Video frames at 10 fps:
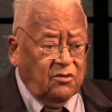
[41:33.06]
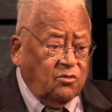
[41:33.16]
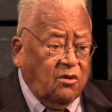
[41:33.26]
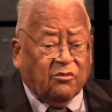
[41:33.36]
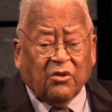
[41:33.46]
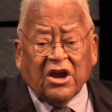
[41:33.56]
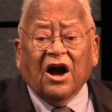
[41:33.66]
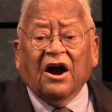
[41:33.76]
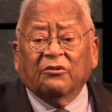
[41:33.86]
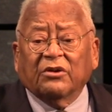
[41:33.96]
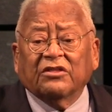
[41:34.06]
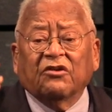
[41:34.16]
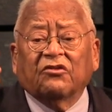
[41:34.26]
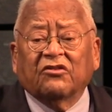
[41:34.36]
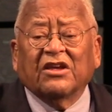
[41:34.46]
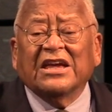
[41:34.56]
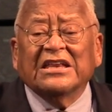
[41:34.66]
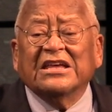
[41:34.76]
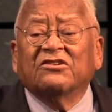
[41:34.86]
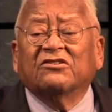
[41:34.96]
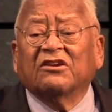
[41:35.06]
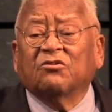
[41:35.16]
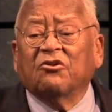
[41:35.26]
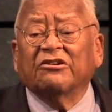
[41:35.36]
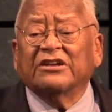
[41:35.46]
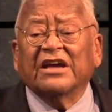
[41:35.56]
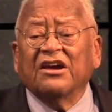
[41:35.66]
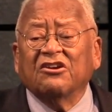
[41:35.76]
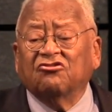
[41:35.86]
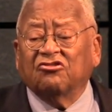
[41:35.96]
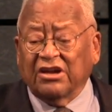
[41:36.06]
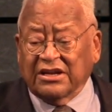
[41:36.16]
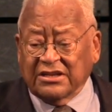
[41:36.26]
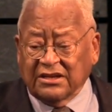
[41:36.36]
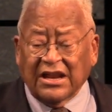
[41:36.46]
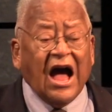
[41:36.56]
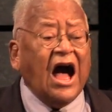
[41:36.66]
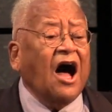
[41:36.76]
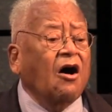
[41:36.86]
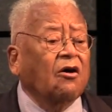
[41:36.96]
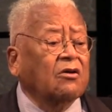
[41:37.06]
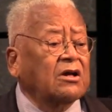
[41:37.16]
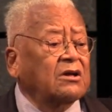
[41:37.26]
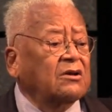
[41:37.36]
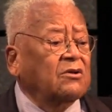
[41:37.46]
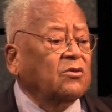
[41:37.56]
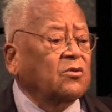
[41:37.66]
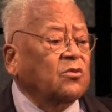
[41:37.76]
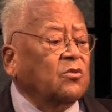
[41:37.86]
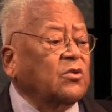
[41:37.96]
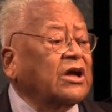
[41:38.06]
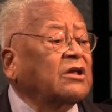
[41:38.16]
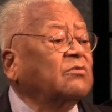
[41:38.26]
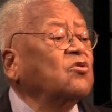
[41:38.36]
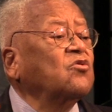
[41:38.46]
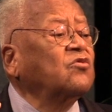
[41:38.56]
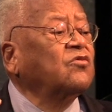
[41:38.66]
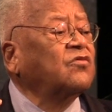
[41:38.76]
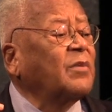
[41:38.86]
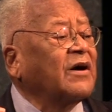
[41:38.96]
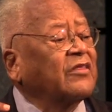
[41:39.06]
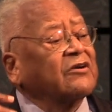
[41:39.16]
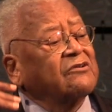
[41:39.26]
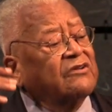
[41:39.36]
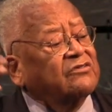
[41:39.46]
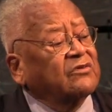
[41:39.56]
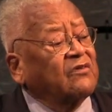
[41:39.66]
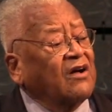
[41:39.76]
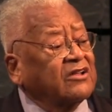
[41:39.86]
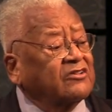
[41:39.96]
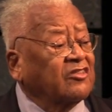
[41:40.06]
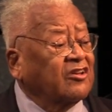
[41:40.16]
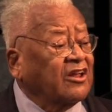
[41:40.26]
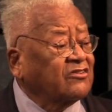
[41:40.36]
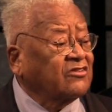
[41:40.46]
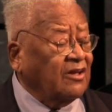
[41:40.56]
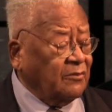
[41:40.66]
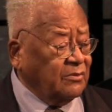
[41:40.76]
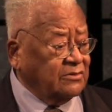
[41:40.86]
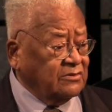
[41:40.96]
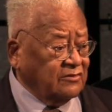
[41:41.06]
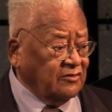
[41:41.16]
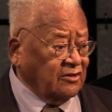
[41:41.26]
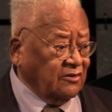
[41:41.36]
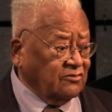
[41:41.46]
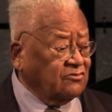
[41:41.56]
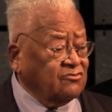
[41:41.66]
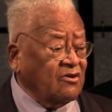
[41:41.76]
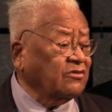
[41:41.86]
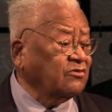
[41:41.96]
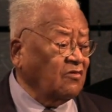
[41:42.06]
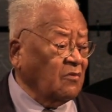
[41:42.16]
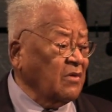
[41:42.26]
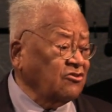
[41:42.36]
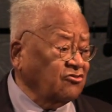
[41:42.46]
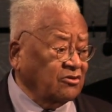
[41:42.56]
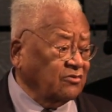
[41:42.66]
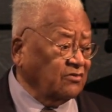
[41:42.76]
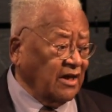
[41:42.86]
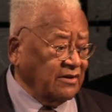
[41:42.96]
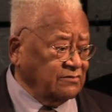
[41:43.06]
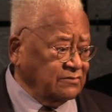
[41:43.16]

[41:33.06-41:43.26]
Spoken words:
where we are, what this scene is that we're engaged in, and how we can move by the grace of God to the next step, to the next transformation of life.